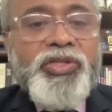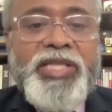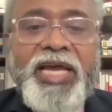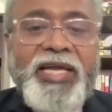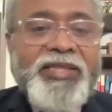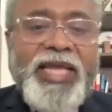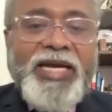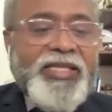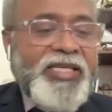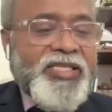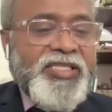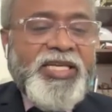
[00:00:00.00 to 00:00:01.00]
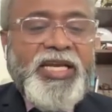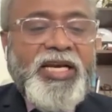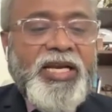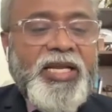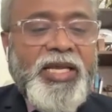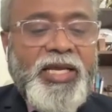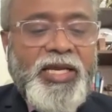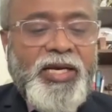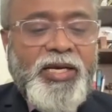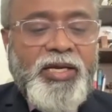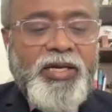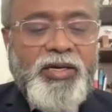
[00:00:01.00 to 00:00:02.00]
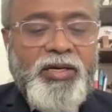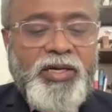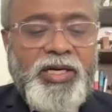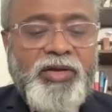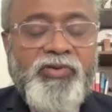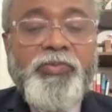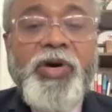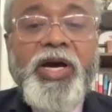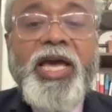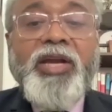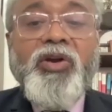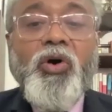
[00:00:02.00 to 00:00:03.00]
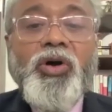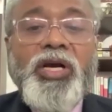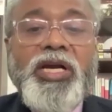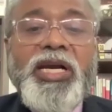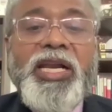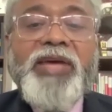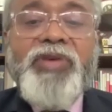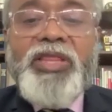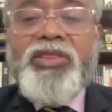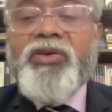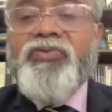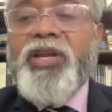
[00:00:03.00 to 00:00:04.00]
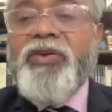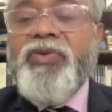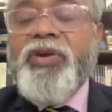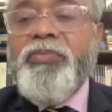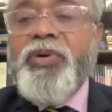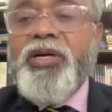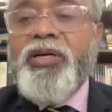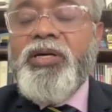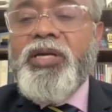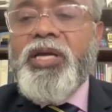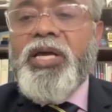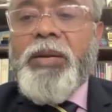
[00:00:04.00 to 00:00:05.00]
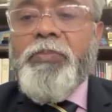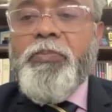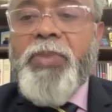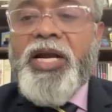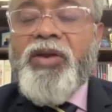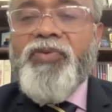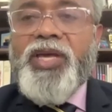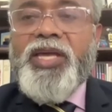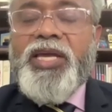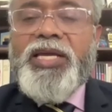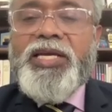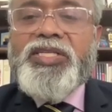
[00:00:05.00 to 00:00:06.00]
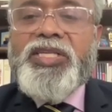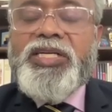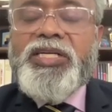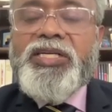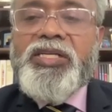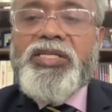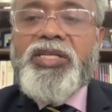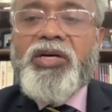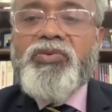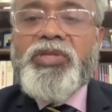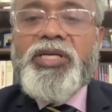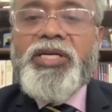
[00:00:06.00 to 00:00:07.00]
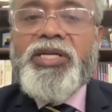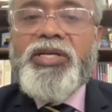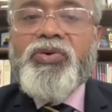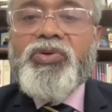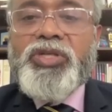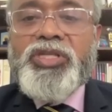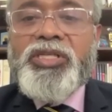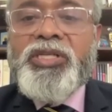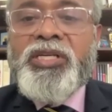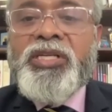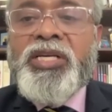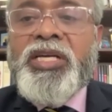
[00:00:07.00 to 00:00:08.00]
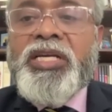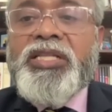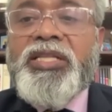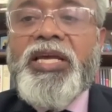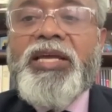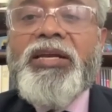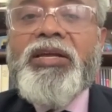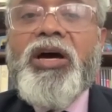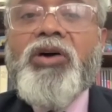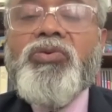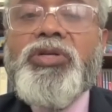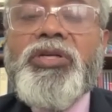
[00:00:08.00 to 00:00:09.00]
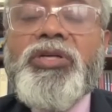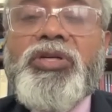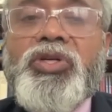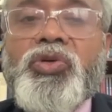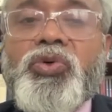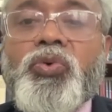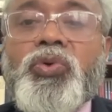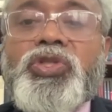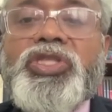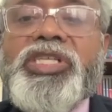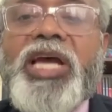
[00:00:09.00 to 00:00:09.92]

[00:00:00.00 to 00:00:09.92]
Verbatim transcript: So that, that they sail in uh, November. And on 11th of November, midway in central South Indian Ocean, they encountered two